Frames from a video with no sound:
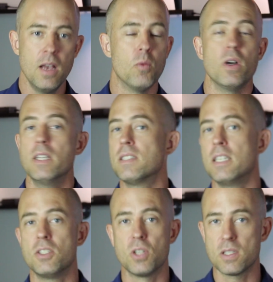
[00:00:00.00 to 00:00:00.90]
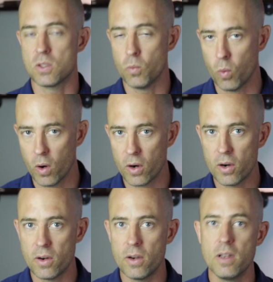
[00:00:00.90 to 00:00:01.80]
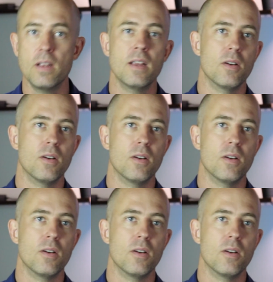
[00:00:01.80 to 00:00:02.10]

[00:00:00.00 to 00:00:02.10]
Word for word: Well, isn't it just a word?